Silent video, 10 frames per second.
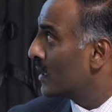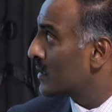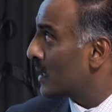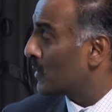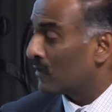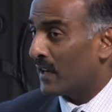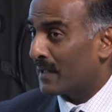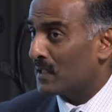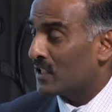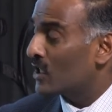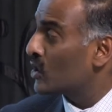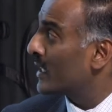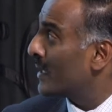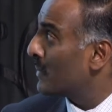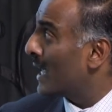Some of the fragmentation
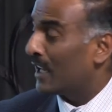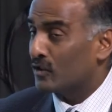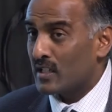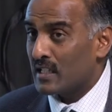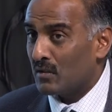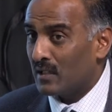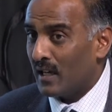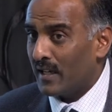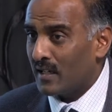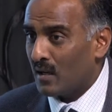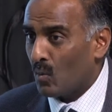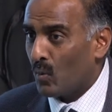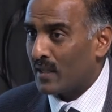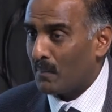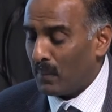can be ultrasound guided
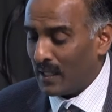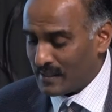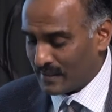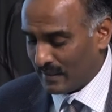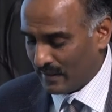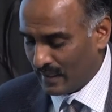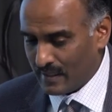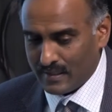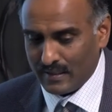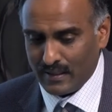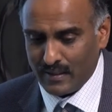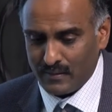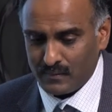with a pulsar inside.